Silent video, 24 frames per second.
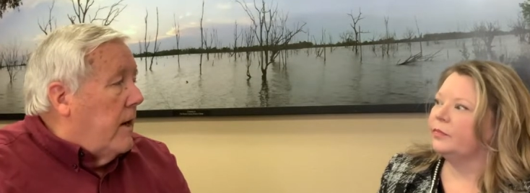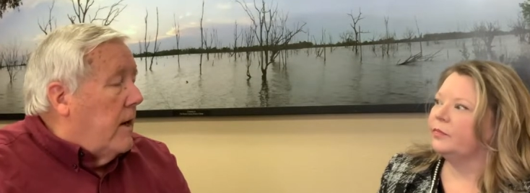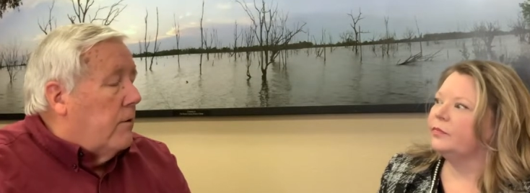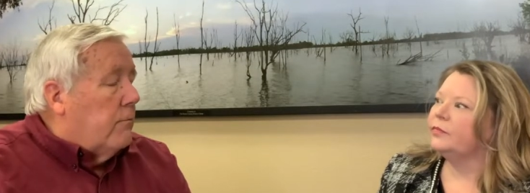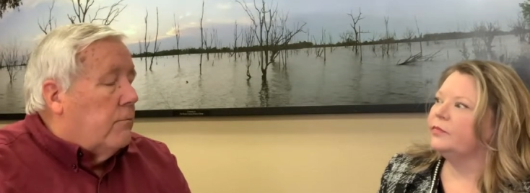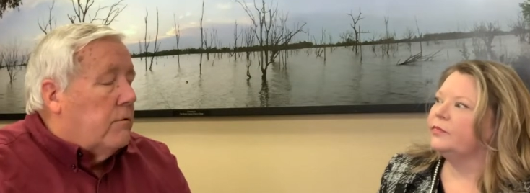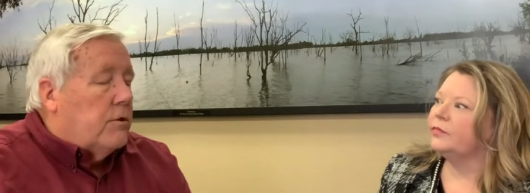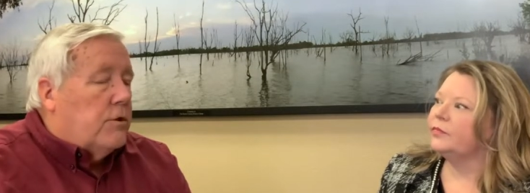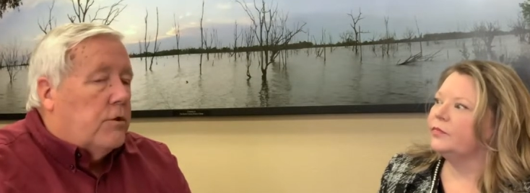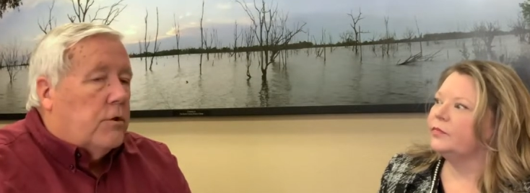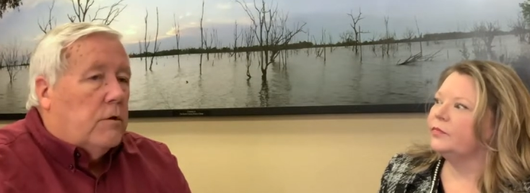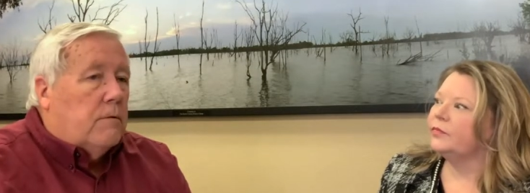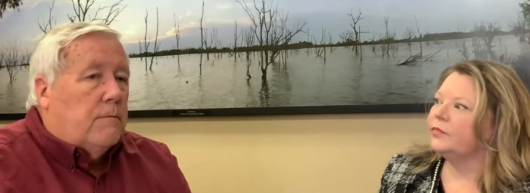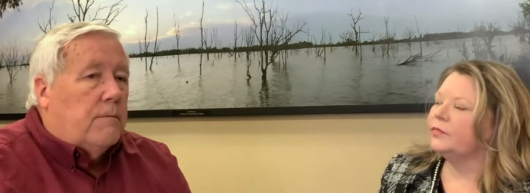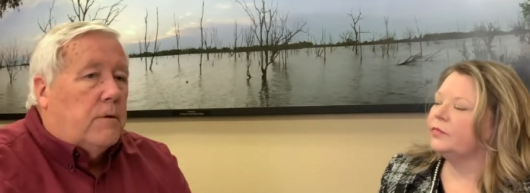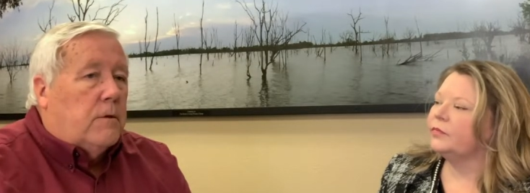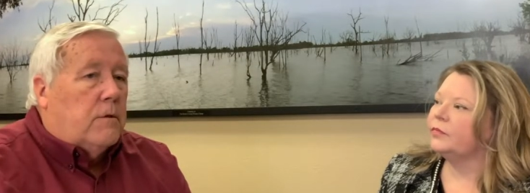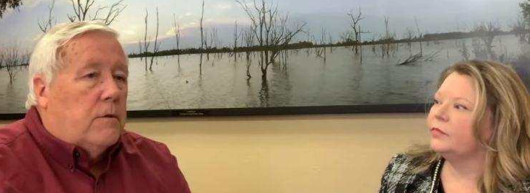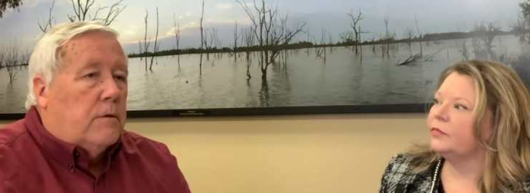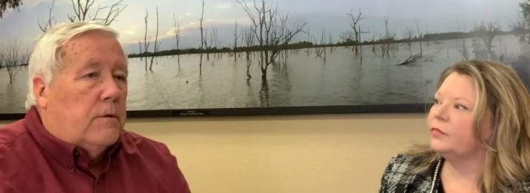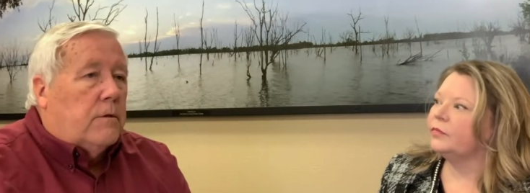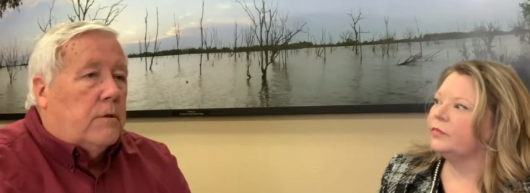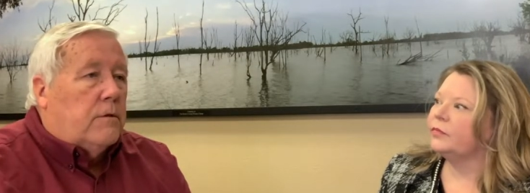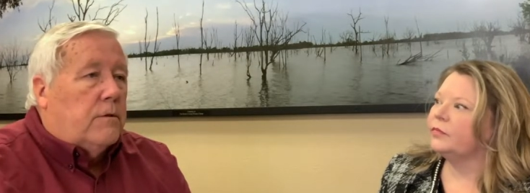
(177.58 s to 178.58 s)
Speaker 1: and reserve
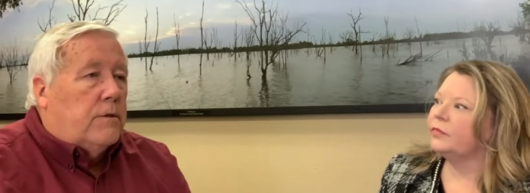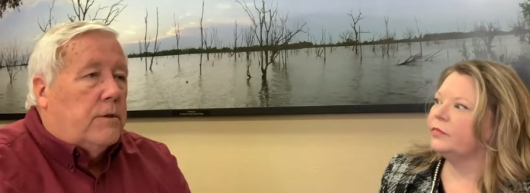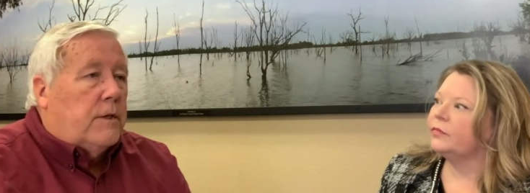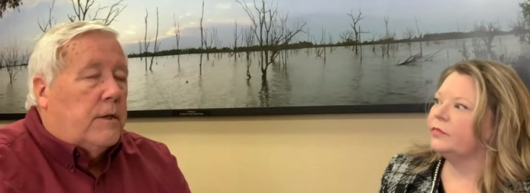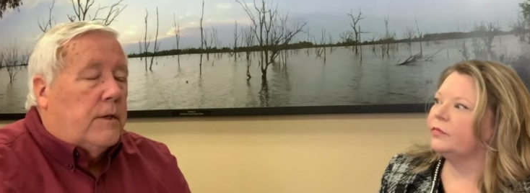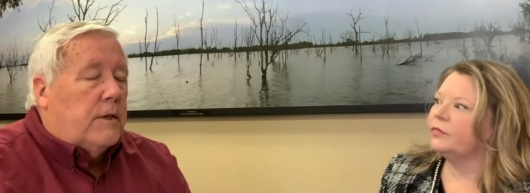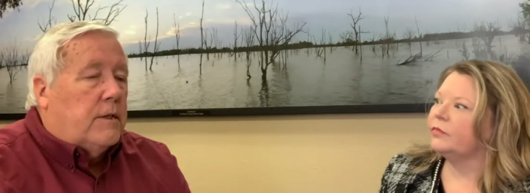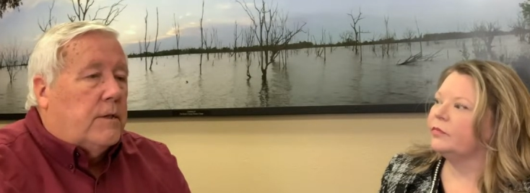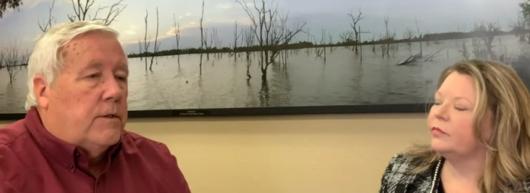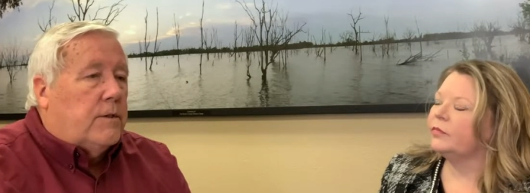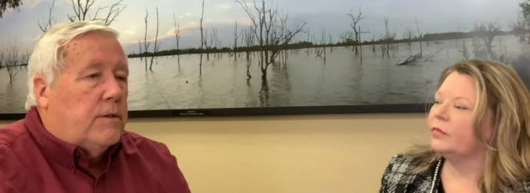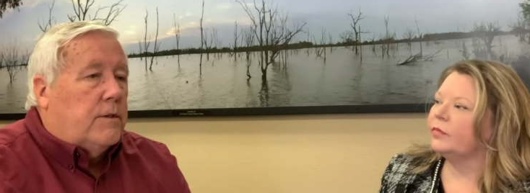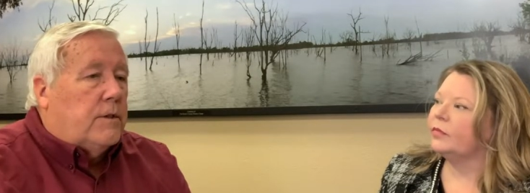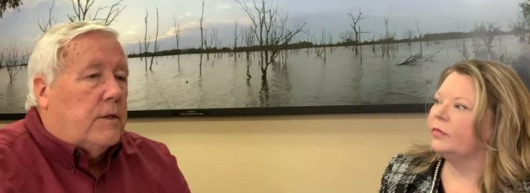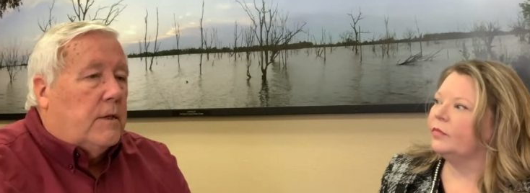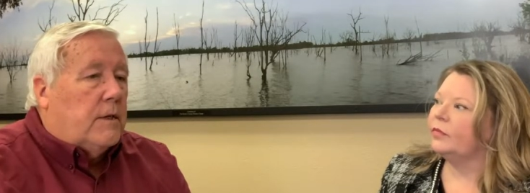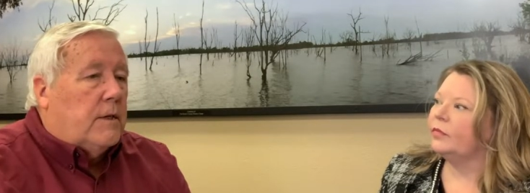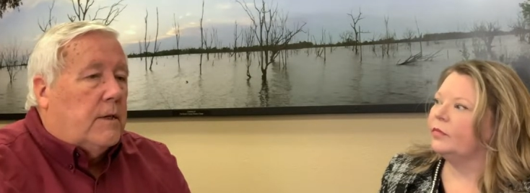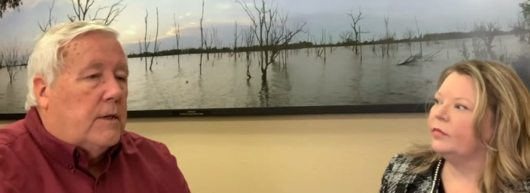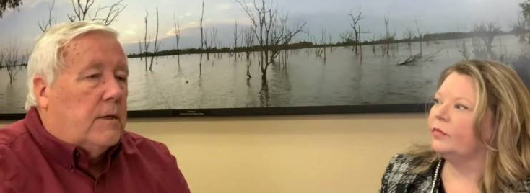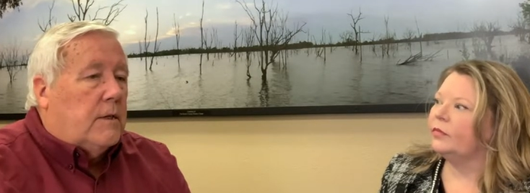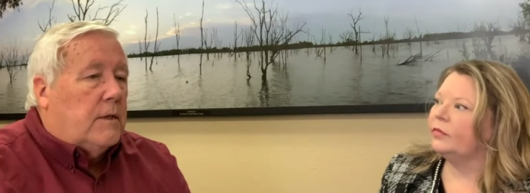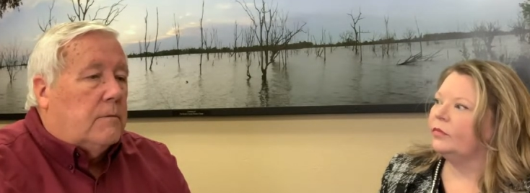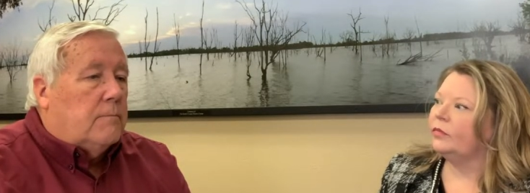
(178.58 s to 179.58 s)
their tickets.
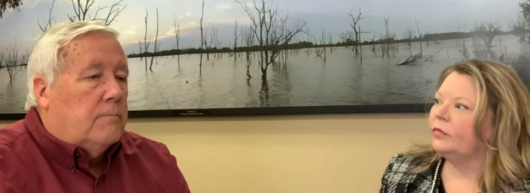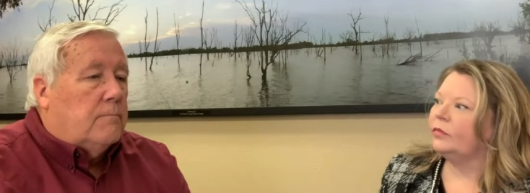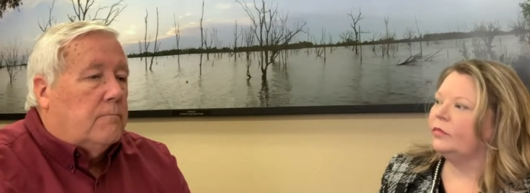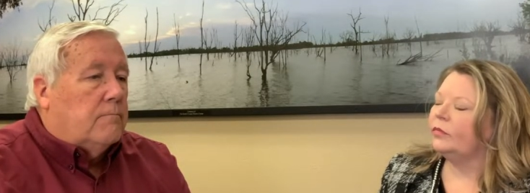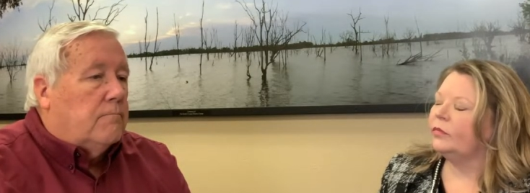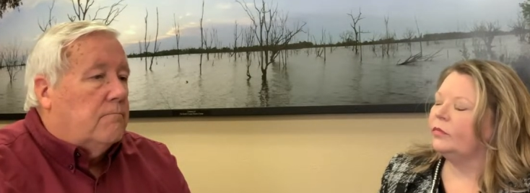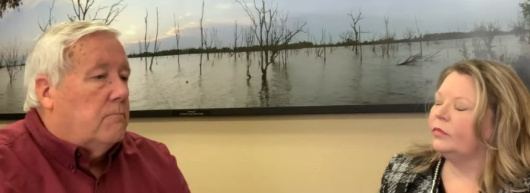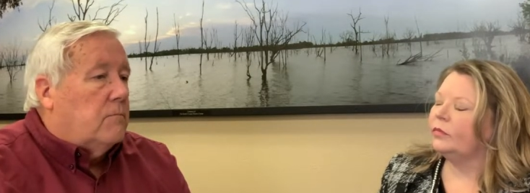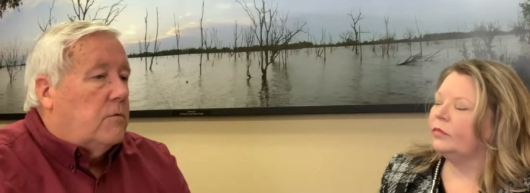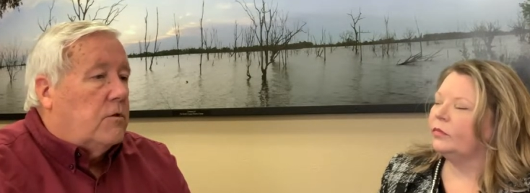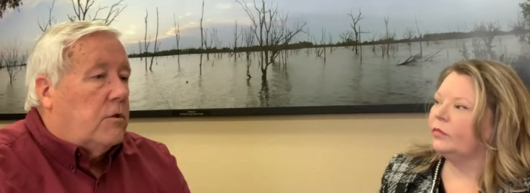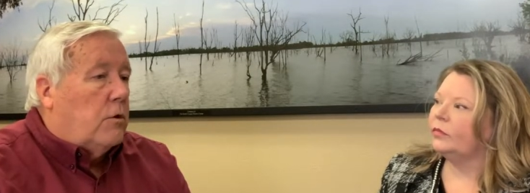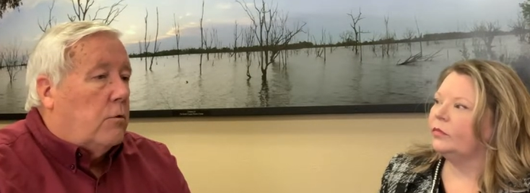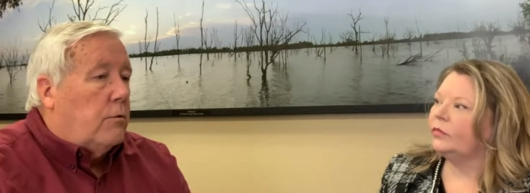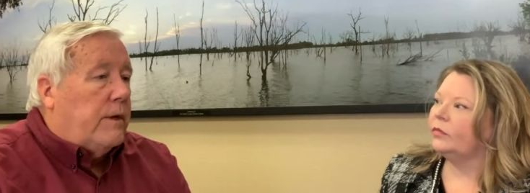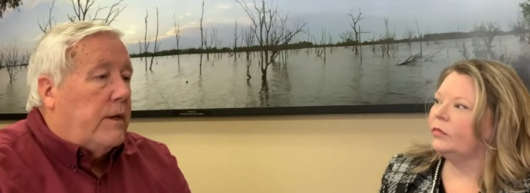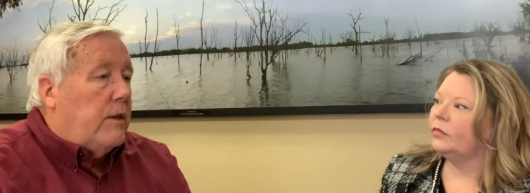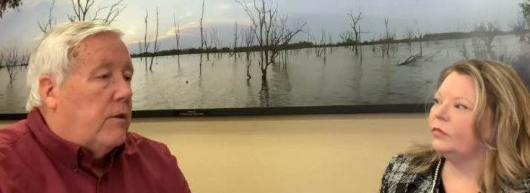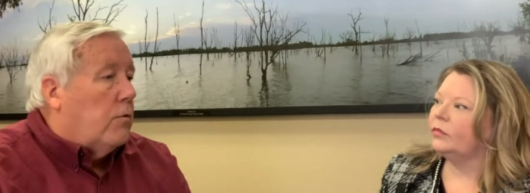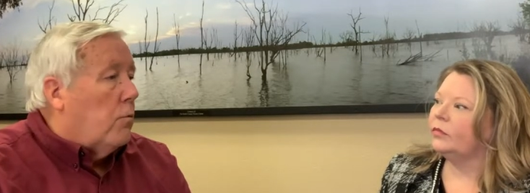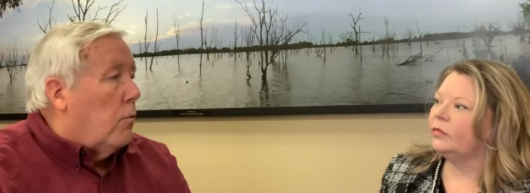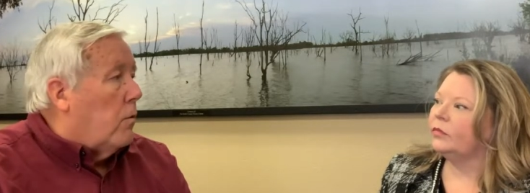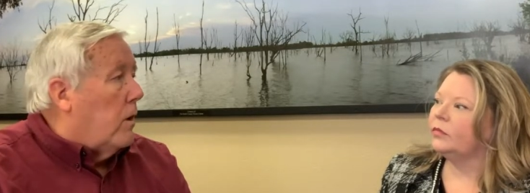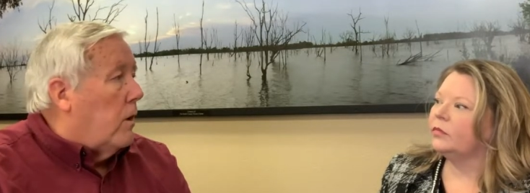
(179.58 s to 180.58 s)
So either
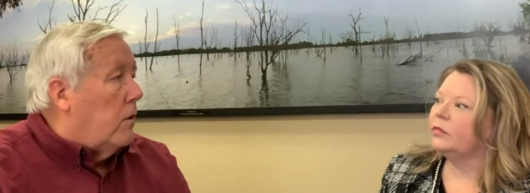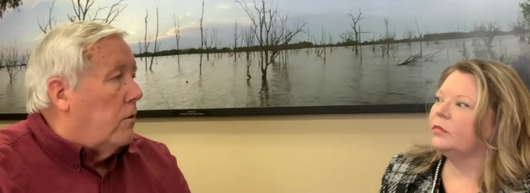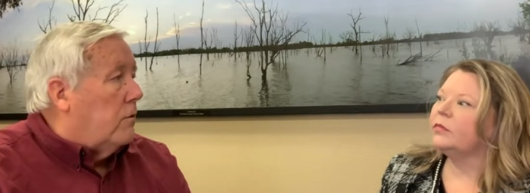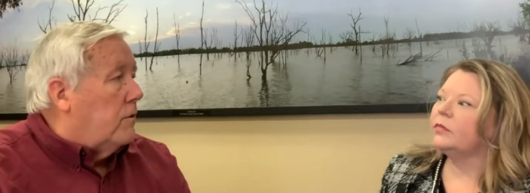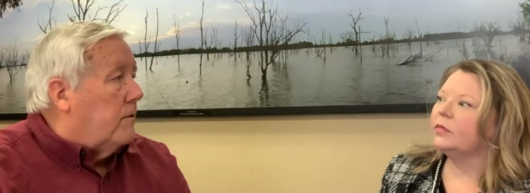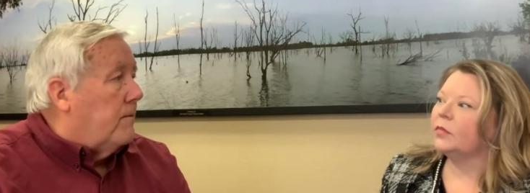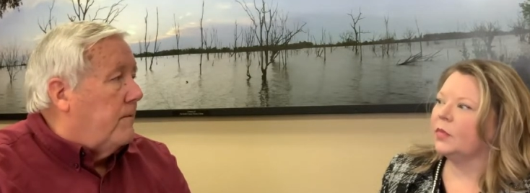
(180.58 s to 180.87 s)
one of those